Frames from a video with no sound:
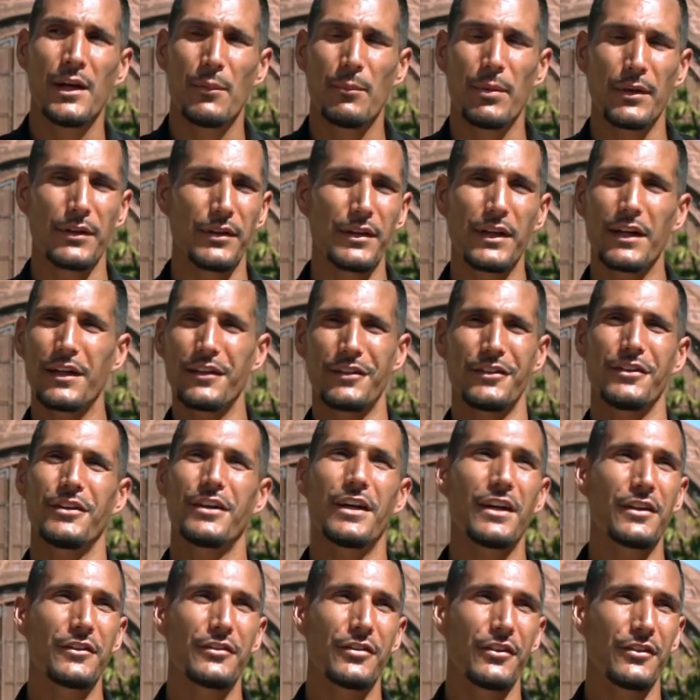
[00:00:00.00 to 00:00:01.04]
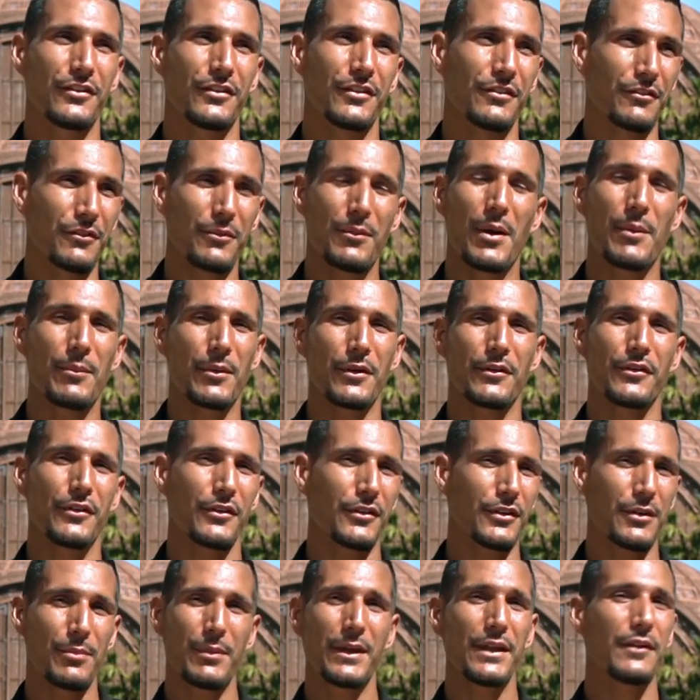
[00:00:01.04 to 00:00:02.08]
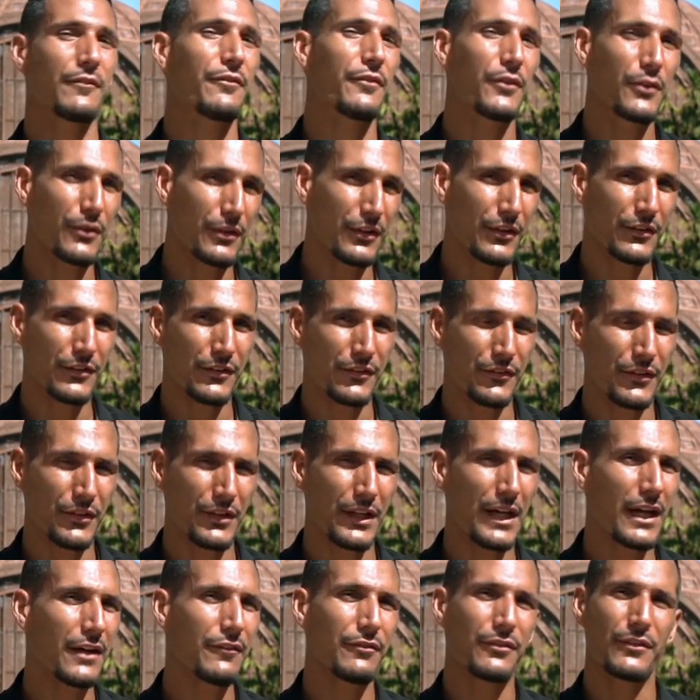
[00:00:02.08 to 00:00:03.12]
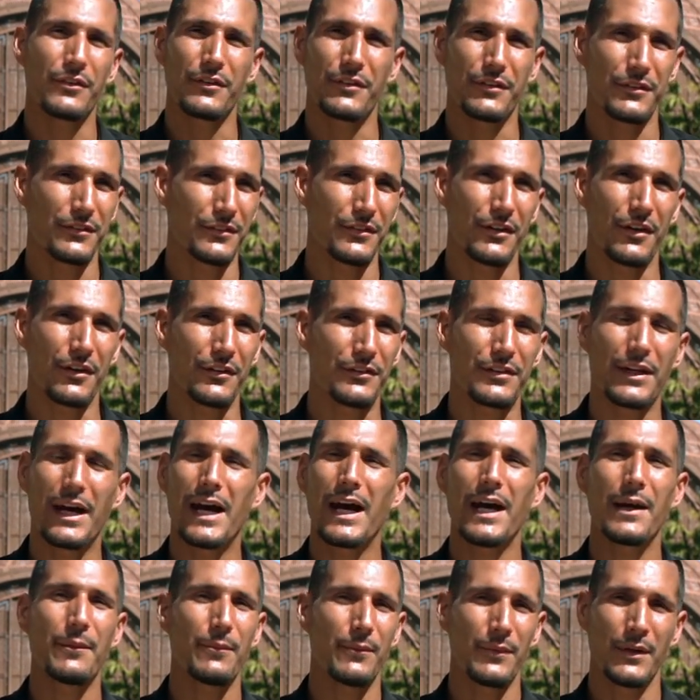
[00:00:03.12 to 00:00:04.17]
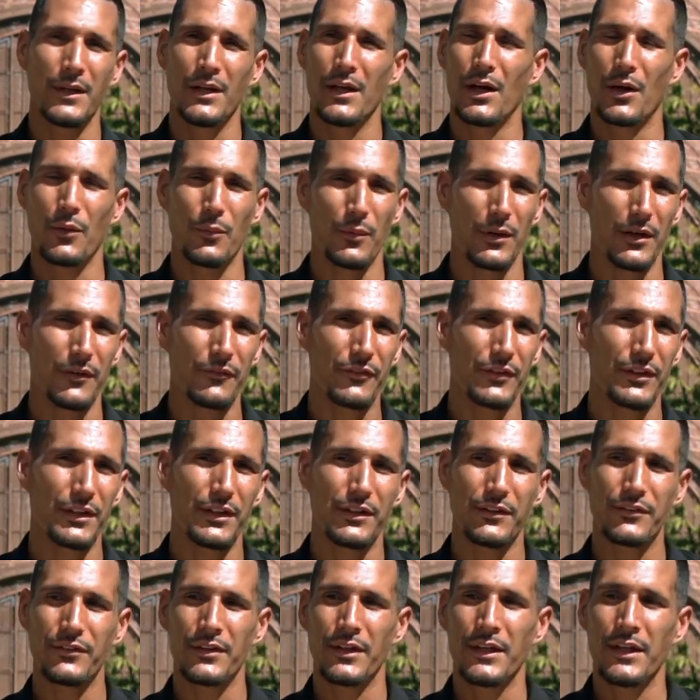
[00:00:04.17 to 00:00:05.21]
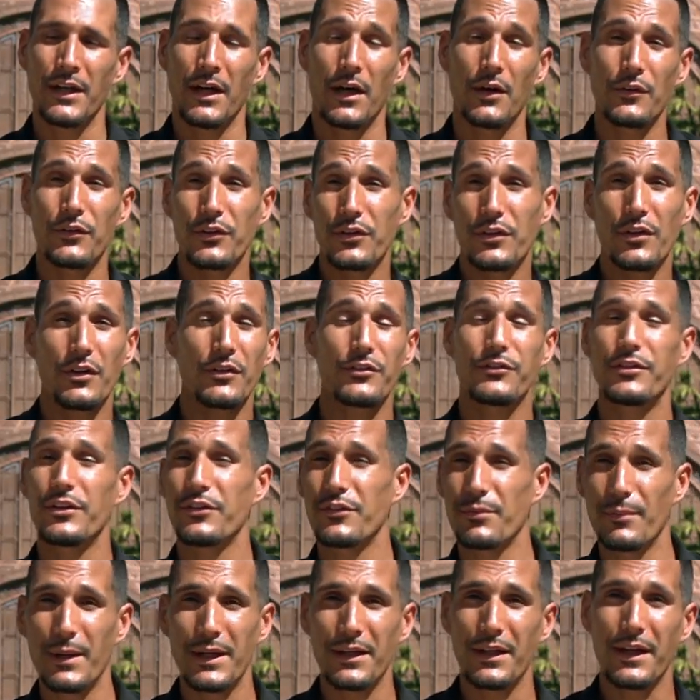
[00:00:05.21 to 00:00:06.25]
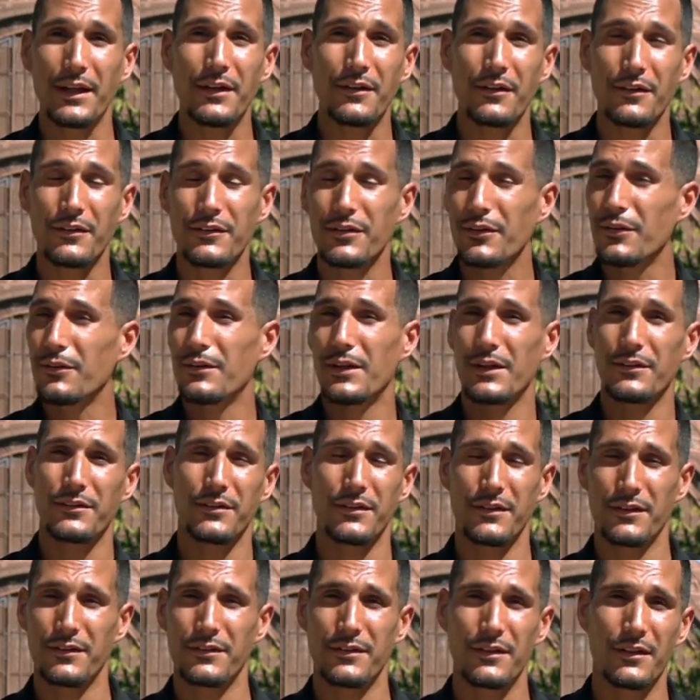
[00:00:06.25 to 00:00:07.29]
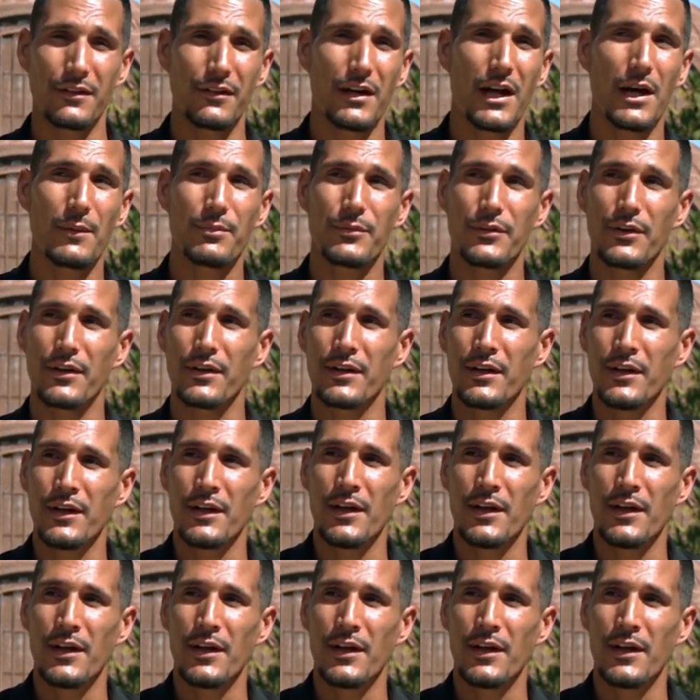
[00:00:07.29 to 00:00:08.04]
But you gotta you gotta choose. And remember, you're committing four years of your life, your or time or whatever it is. Uh, you can always change your mind later too. That's, that's another option.